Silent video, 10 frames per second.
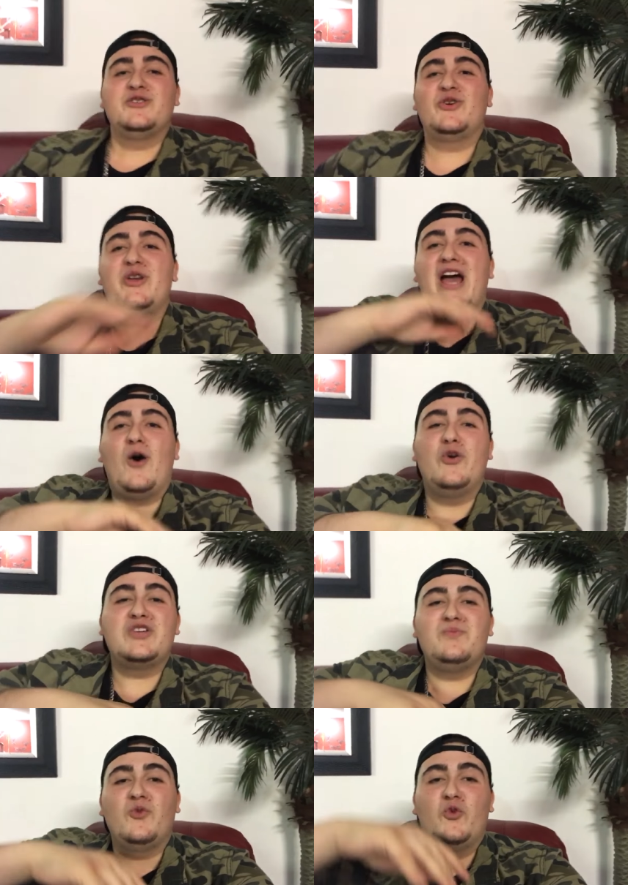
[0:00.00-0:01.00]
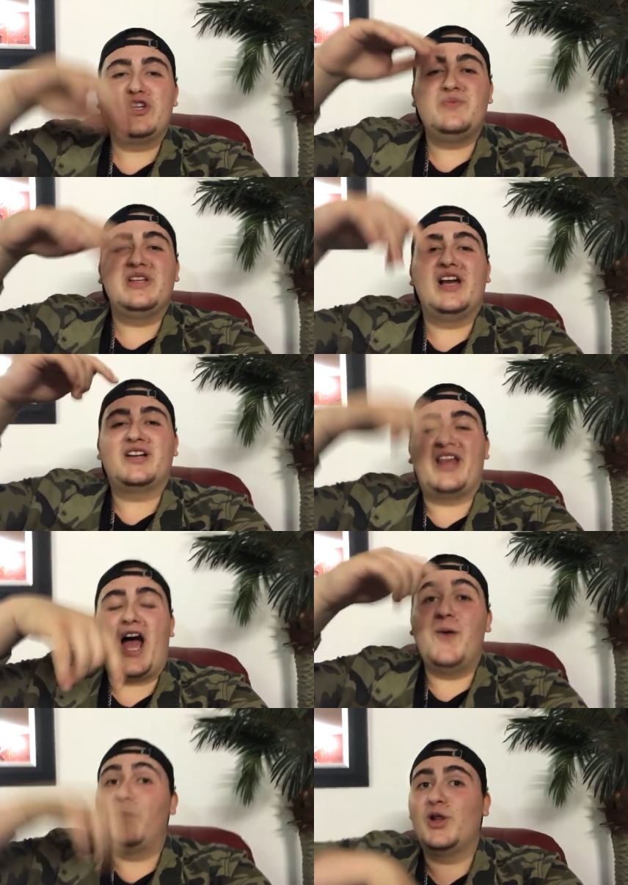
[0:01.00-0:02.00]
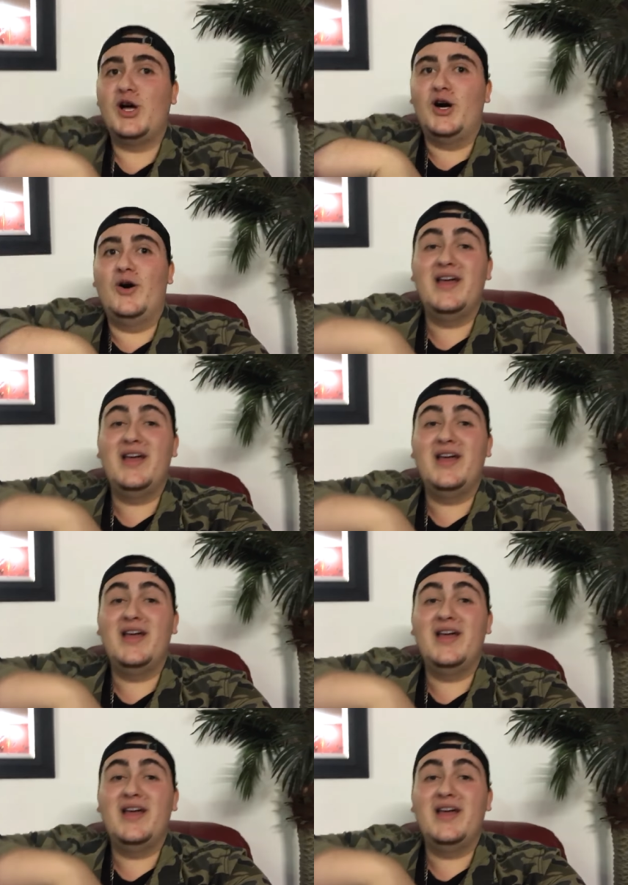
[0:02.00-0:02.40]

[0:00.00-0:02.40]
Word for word: So yeah, wish wish me luck down below.